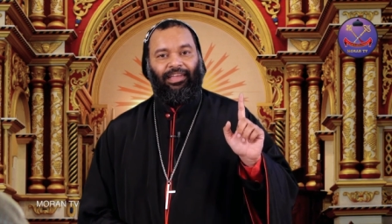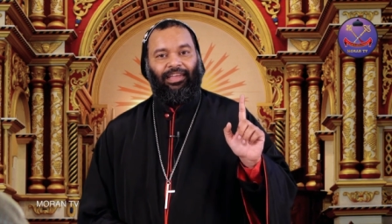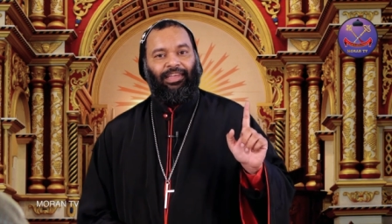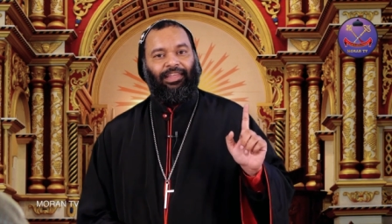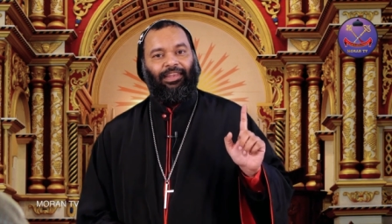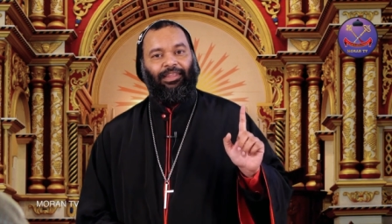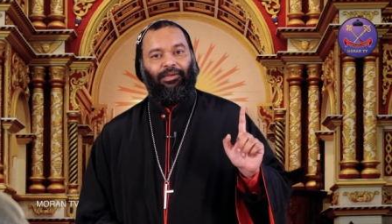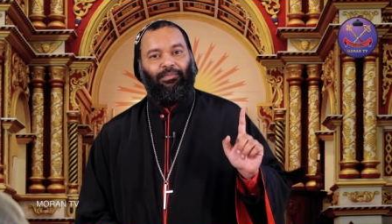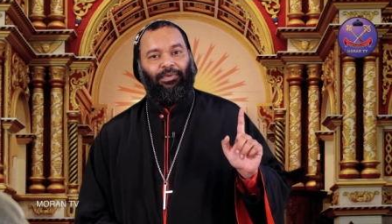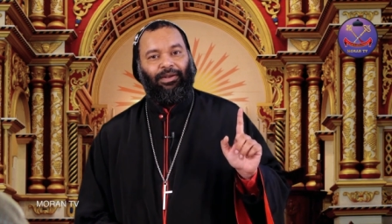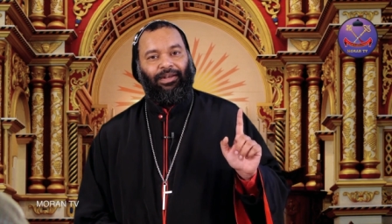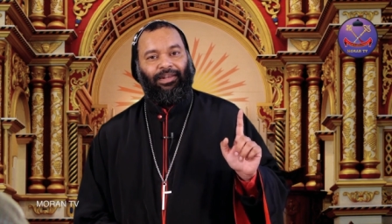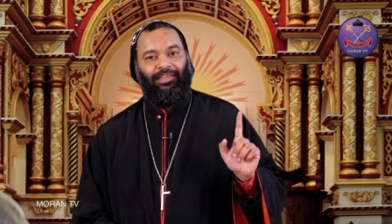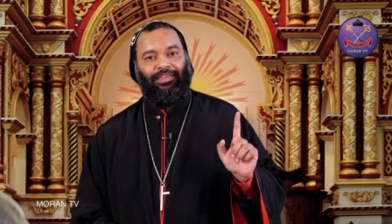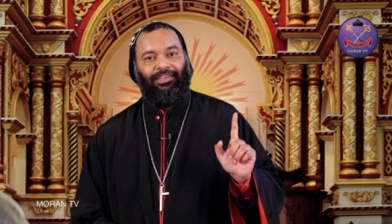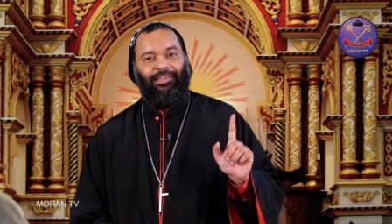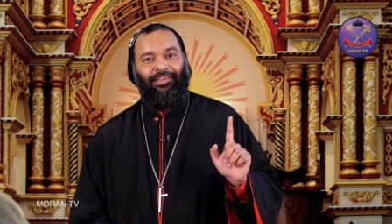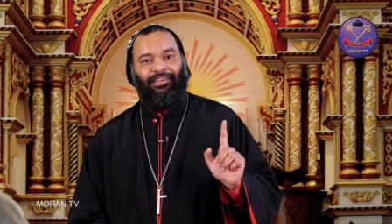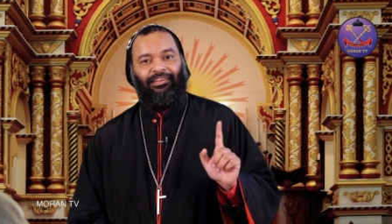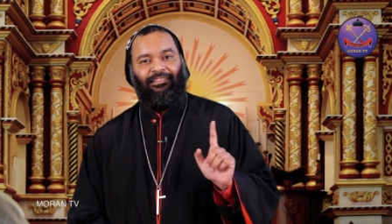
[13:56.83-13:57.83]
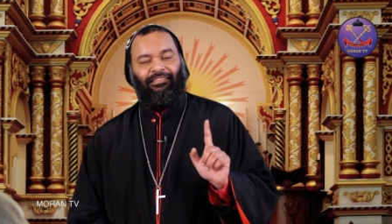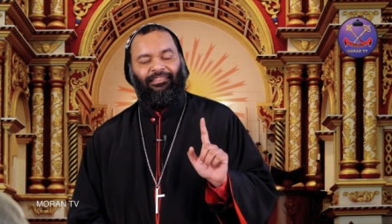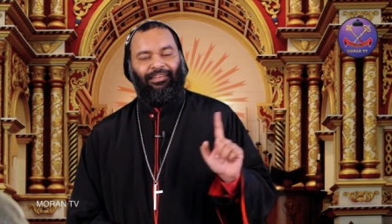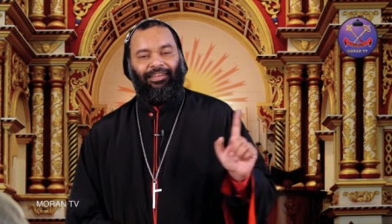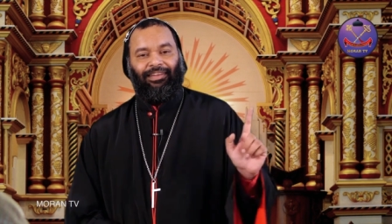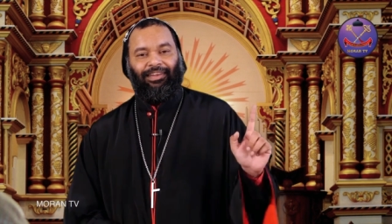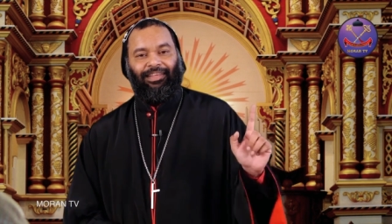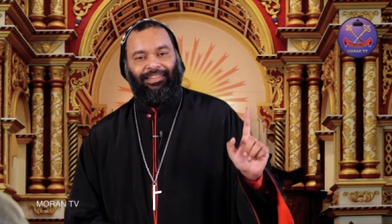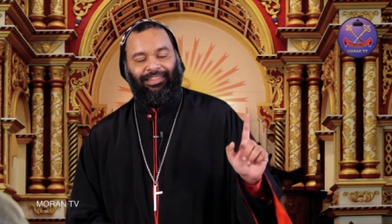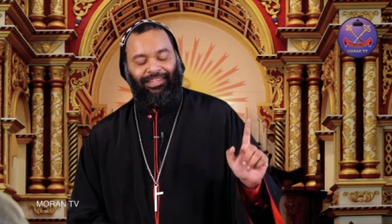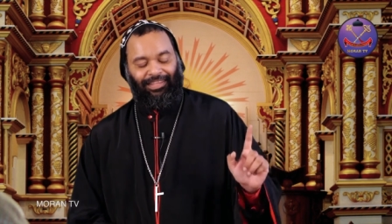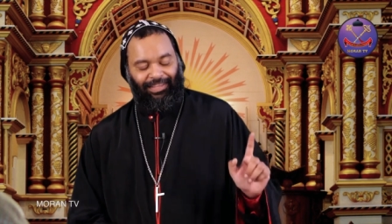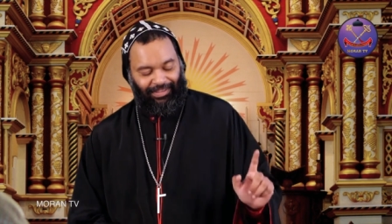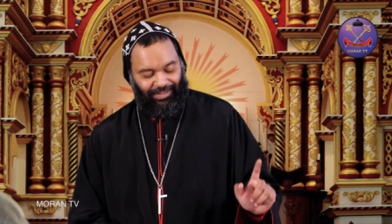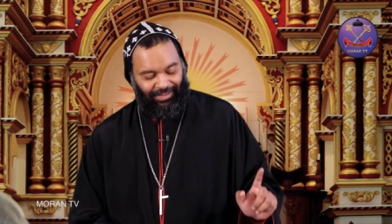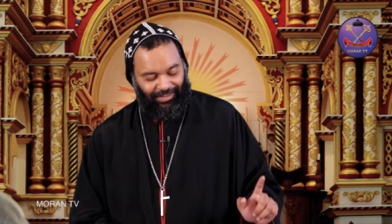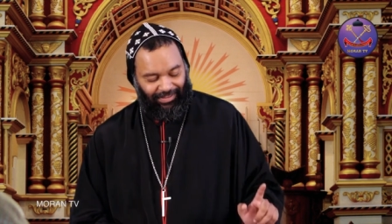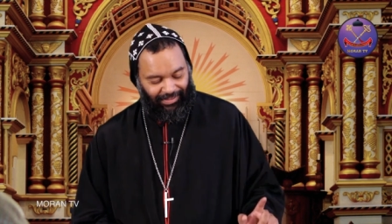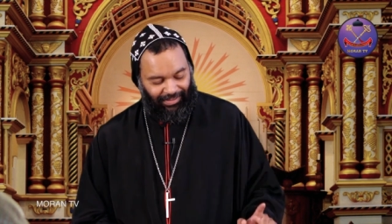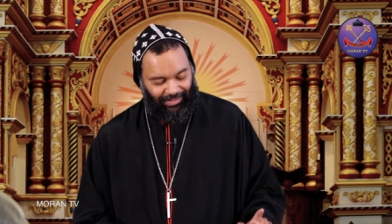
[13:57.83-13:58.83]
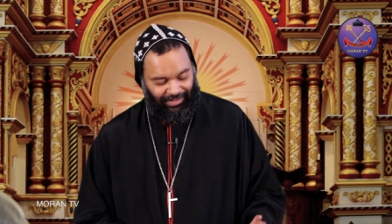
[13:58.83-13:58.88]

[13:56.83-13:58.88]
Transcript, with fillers: anybody, anything.